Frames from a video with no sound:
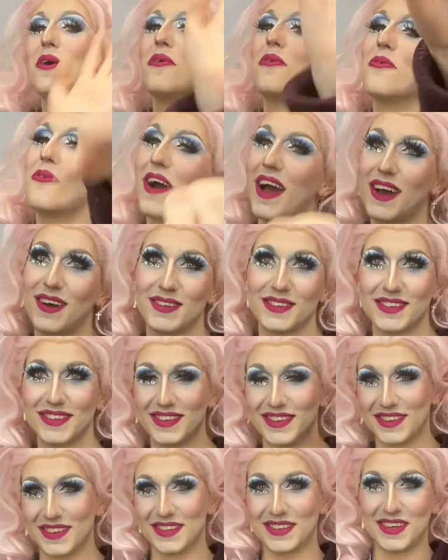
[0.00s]
Wow,
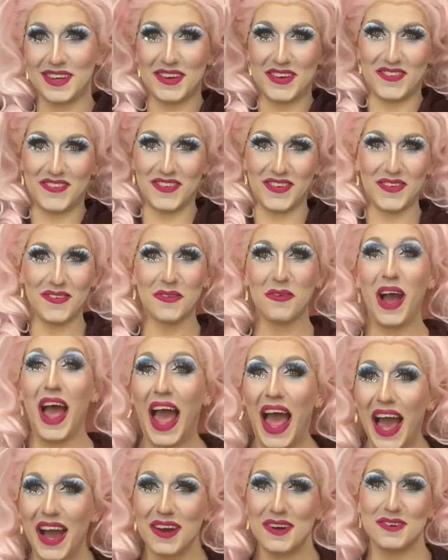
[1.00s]
stop.
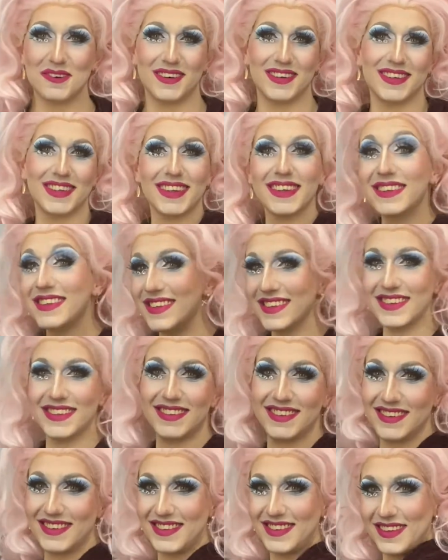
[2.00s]
Wow!
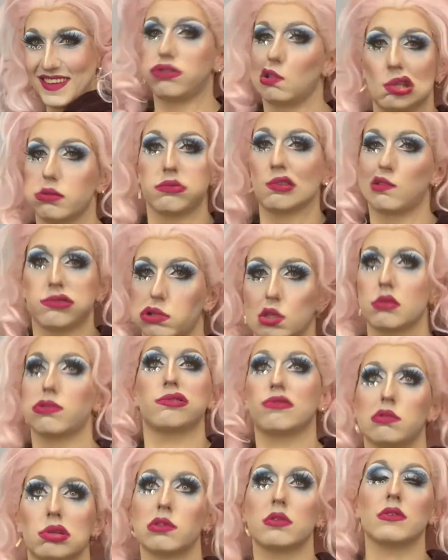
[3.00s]
Ooh.
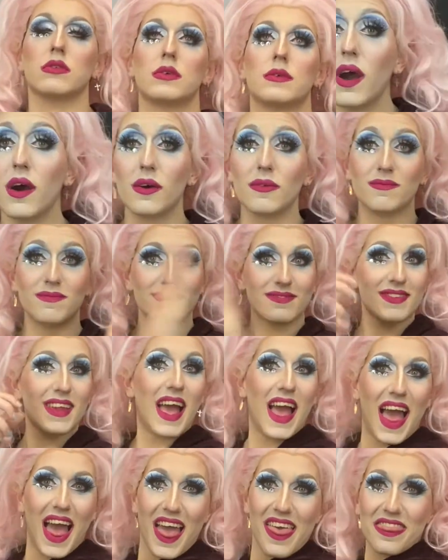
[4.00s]
Oh,
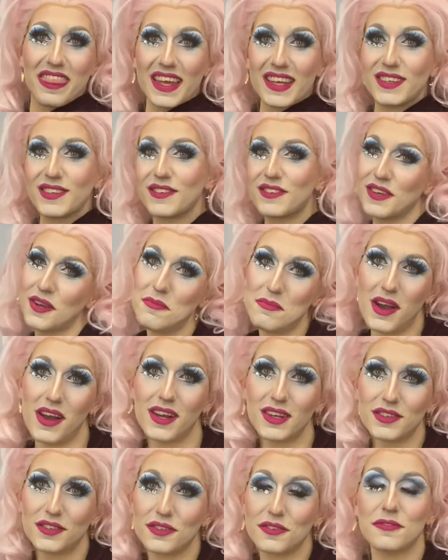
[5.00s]
thank you so
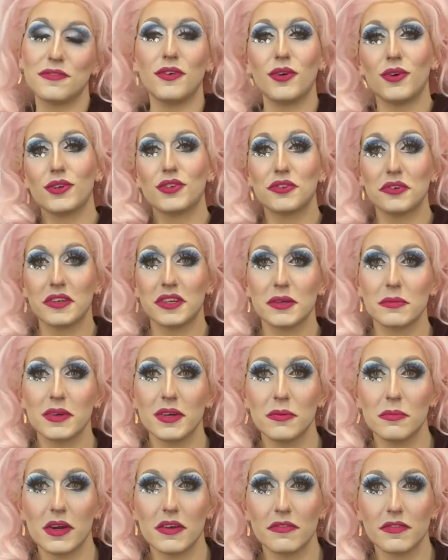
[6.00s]
much for joining me
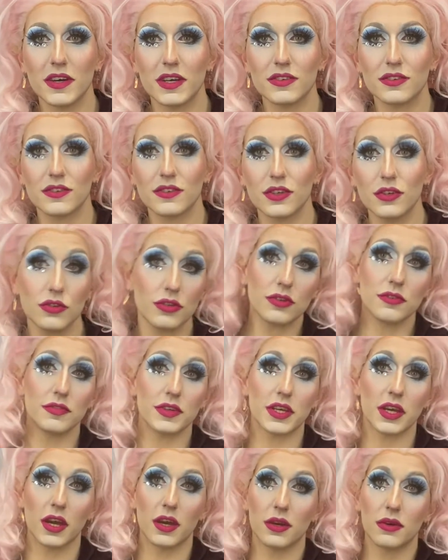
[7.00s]
on my first YouTube
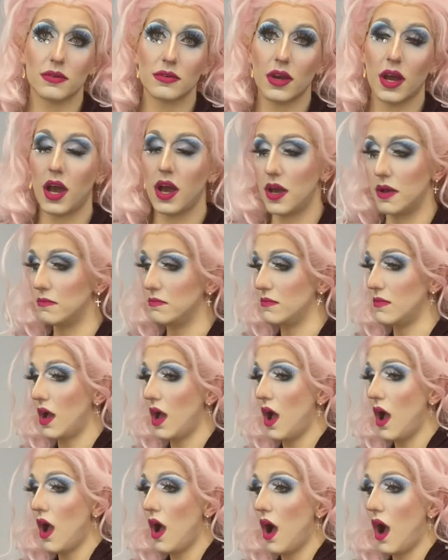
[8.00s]
video.
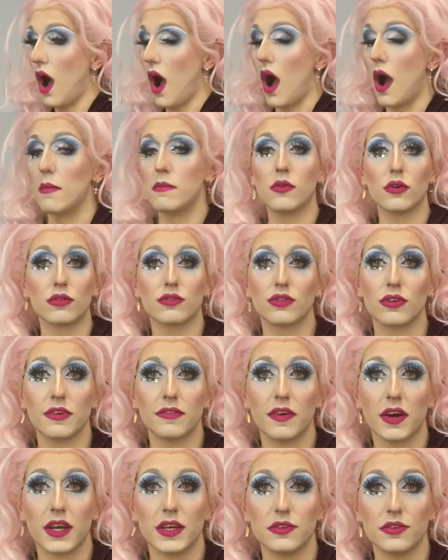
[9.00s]
I'm not sure
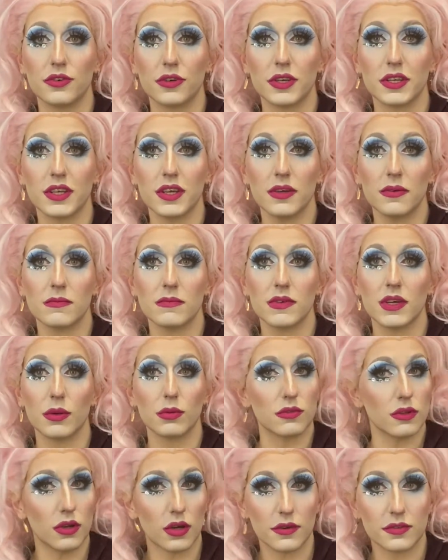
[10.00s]
if I enjoyed it. It
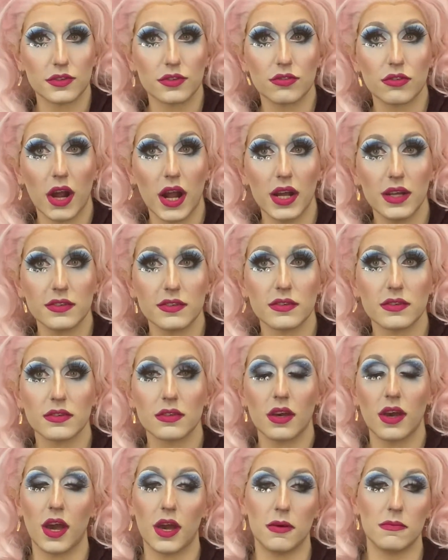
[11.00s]
was a lot of stress.
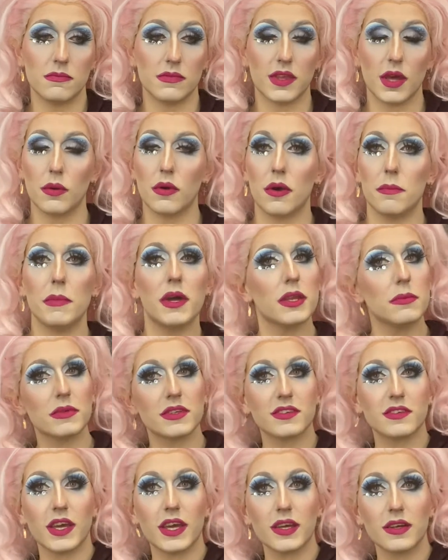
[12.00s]
There were many
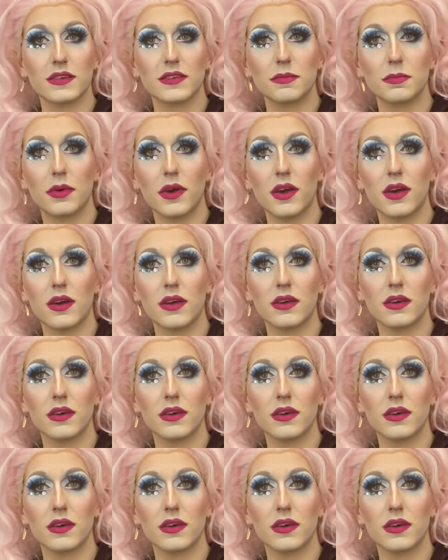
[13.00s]
mistakes, but